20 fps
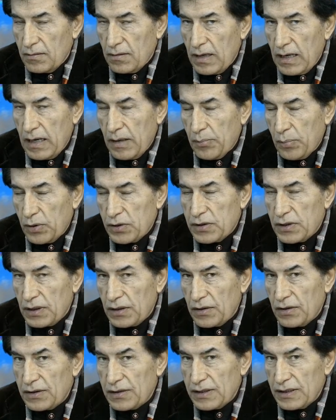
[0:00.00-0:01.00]
a
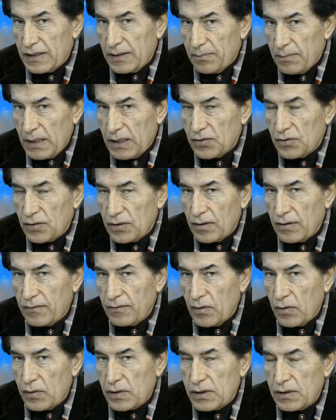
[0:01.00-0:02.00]
particular dimension of
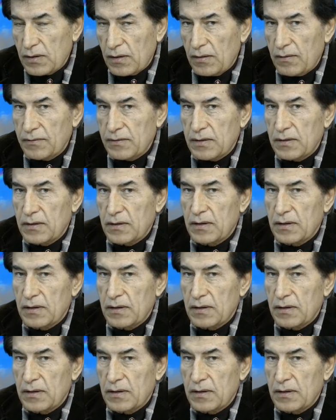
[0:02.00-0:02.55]
ourselves,